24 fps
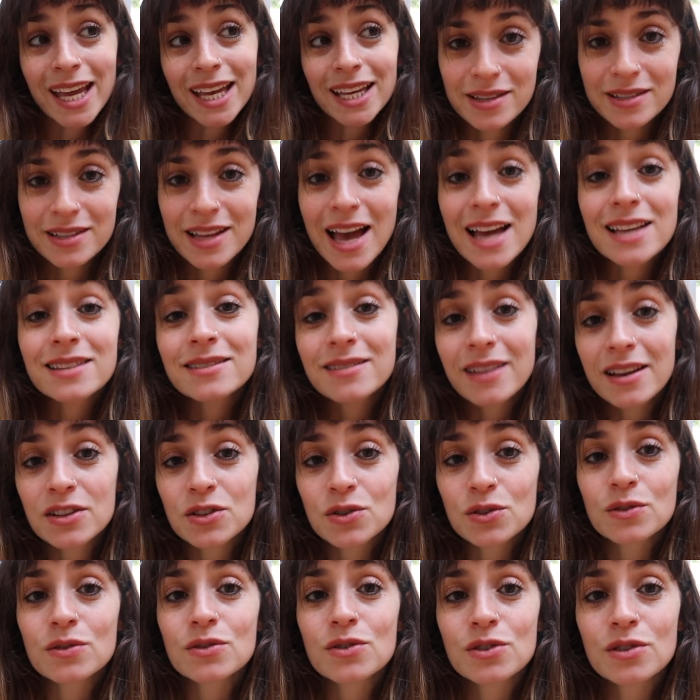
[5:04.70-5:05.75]
is that
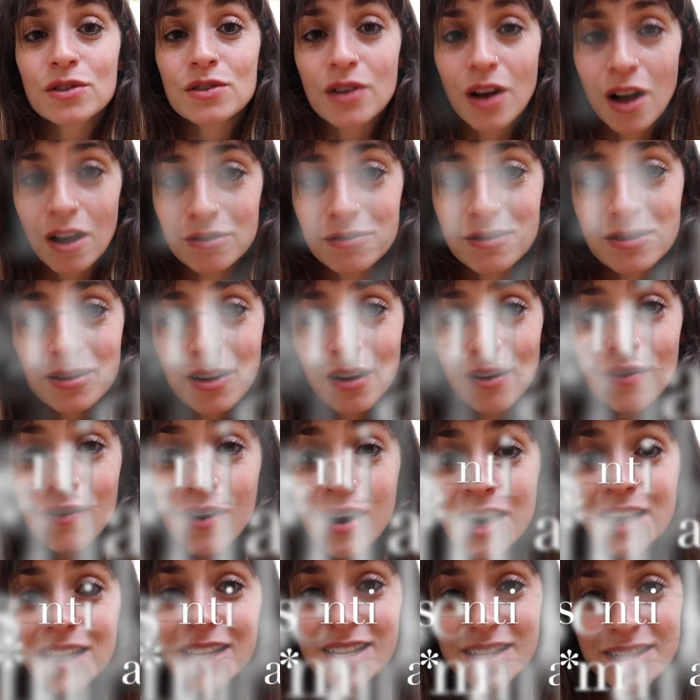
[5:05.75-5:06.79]
essentials should also
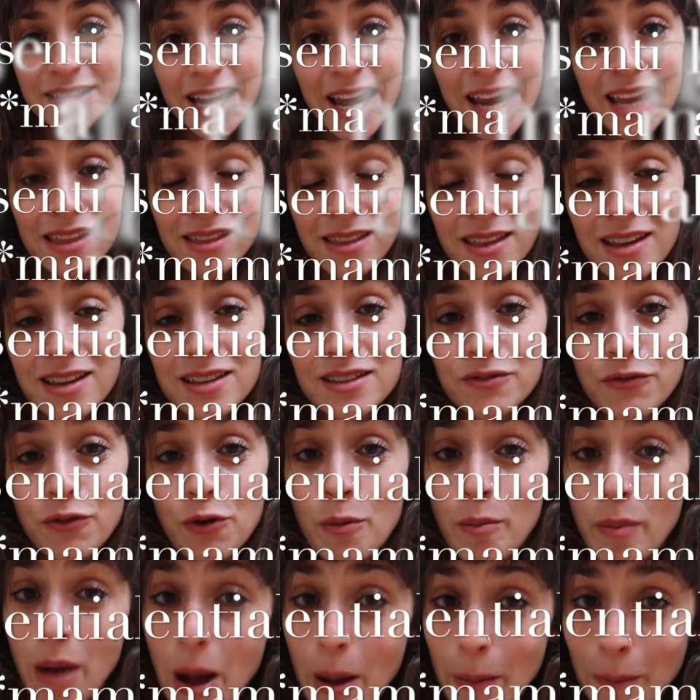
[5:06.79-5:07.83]
contain things
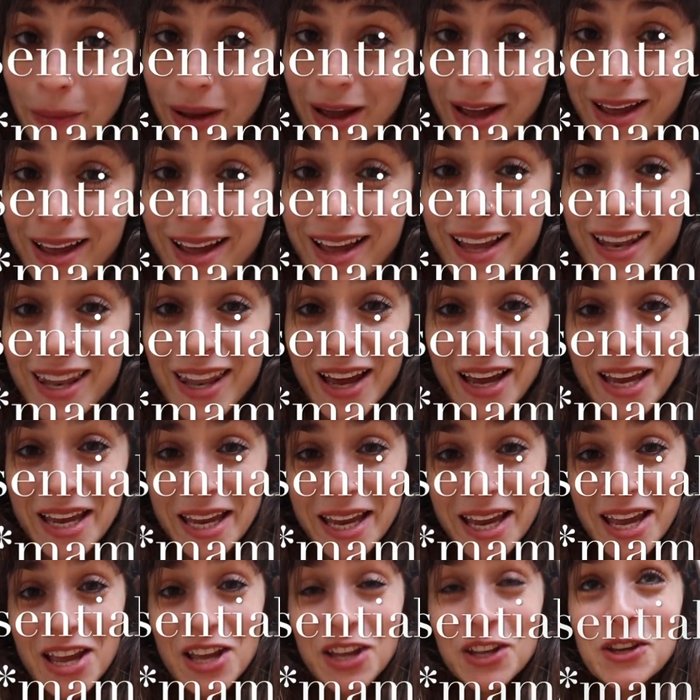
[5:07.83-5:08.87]
for mum. Like,
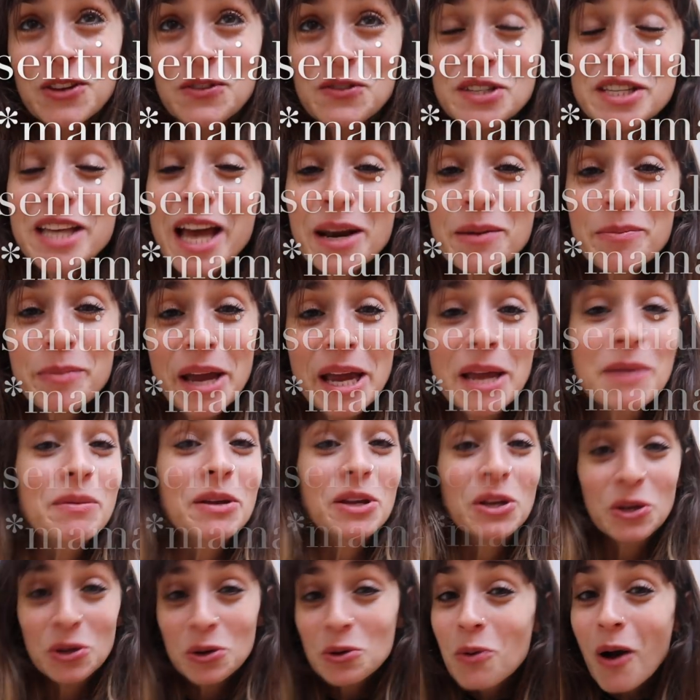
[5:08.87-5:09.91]
you've just had a baby,
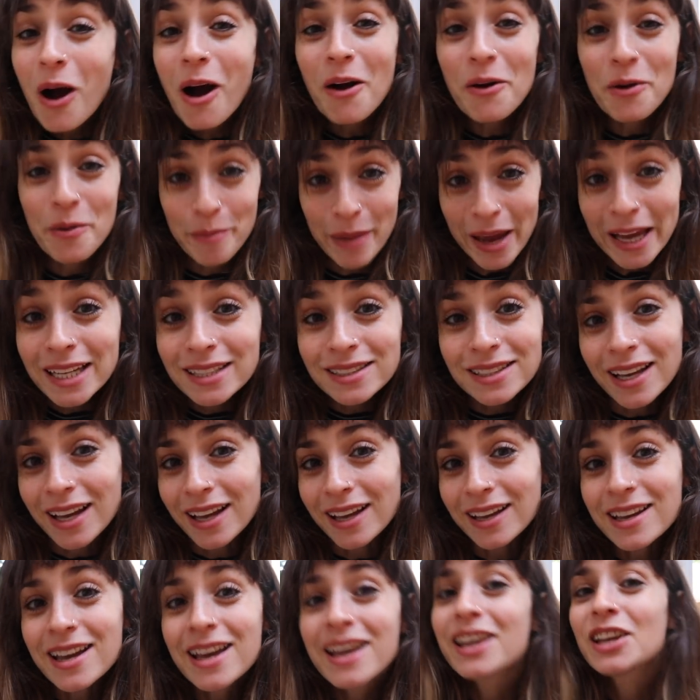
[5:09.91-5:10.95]
you are
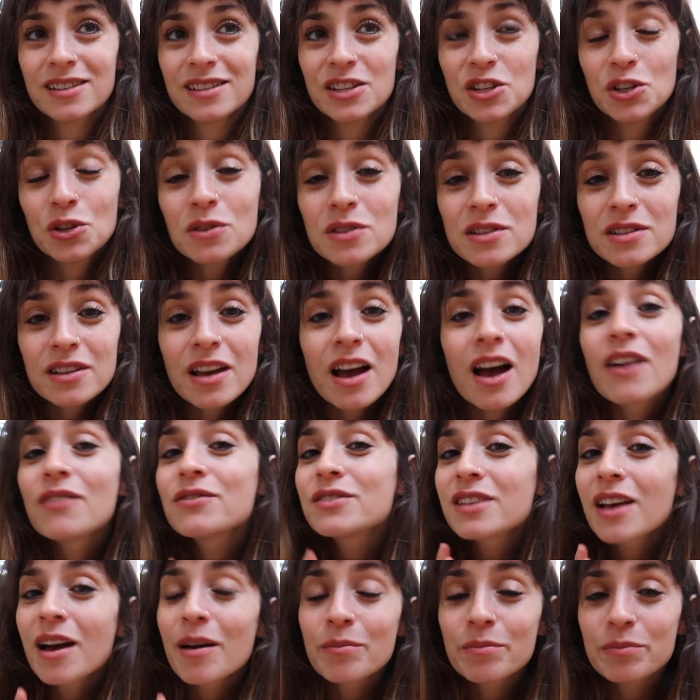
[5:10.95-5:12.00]
amazing, you deserve
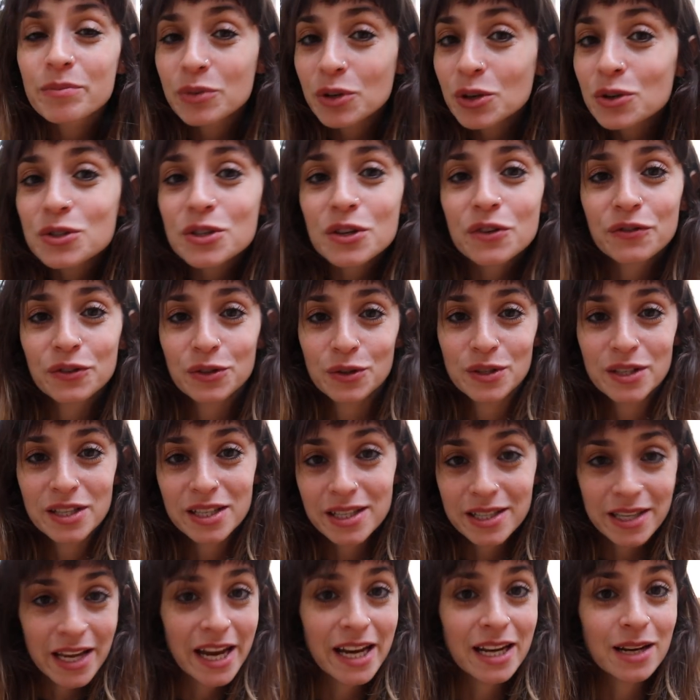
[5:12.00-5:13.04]
some beautiful,
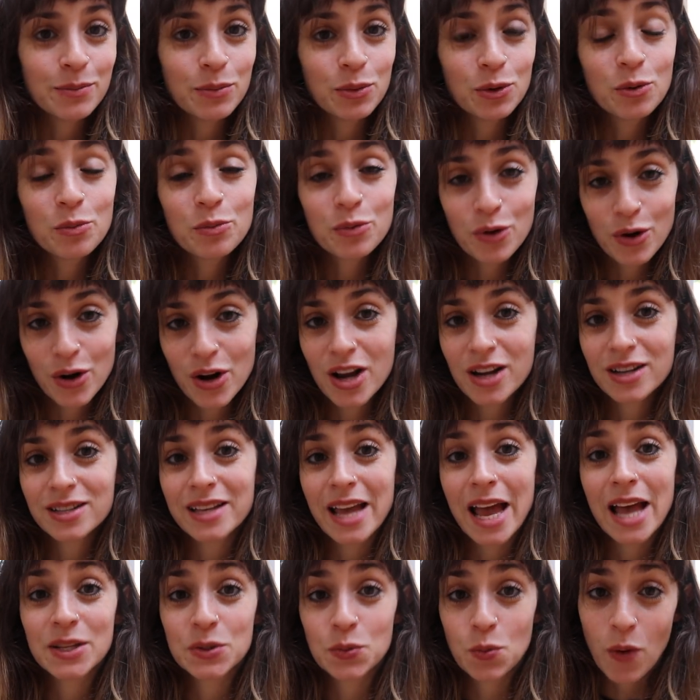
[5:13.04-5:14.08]
sustainable products
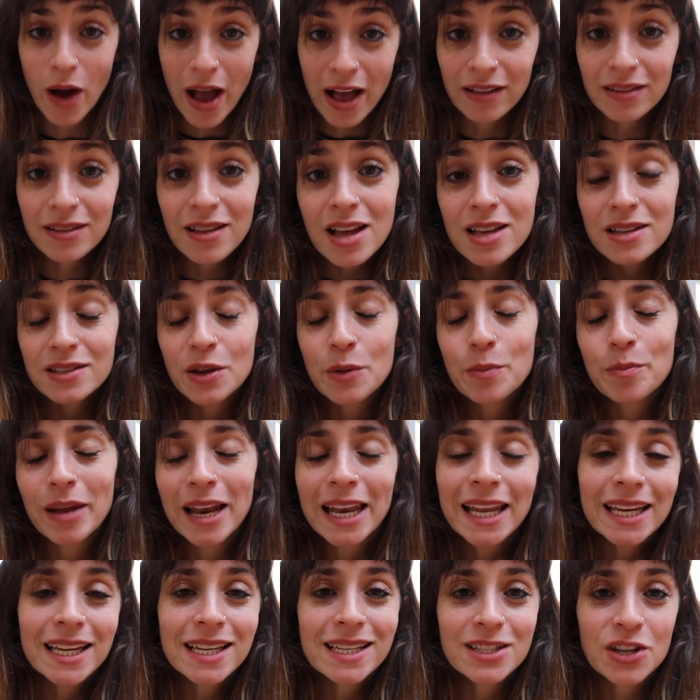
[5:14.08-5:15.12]
as well, so
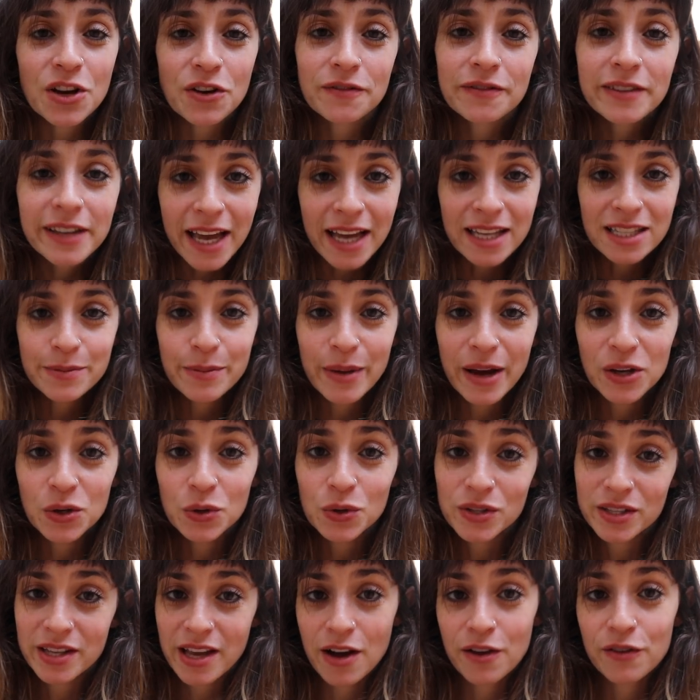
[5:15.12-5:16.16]
please don't forget about
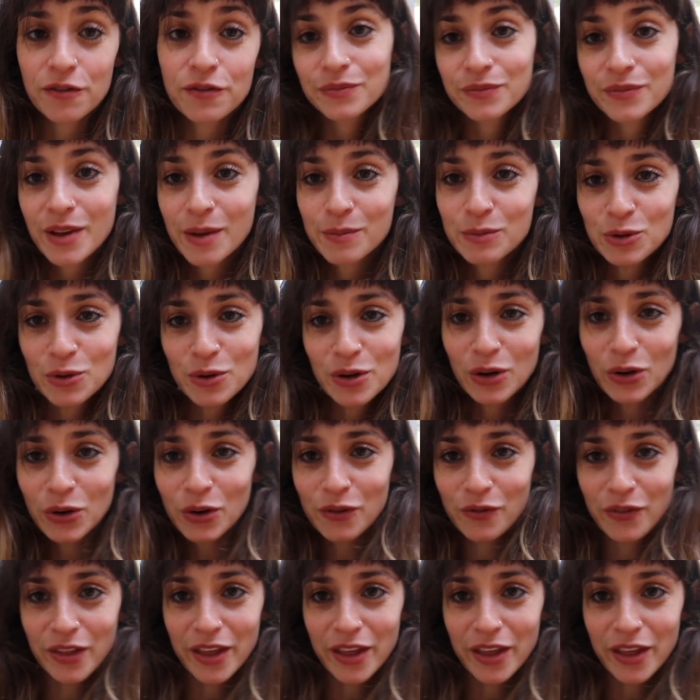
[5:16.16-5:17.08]
yourself. I'm doing a lot of